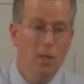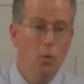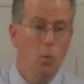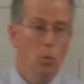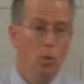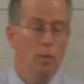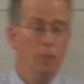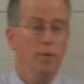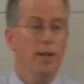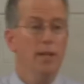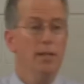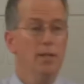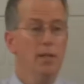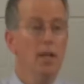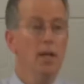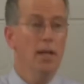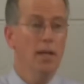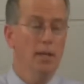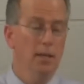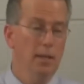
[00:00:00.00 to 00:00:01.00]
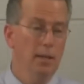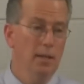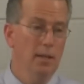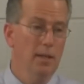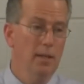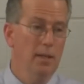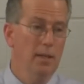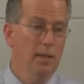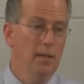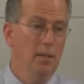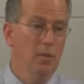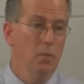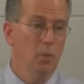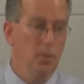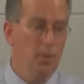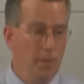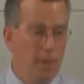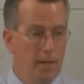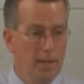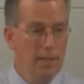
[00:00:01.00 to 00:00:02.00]
what have I done
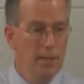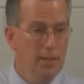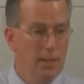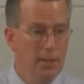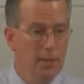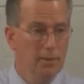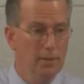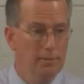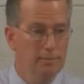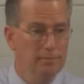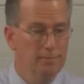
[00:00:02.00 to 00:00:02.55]
with that year?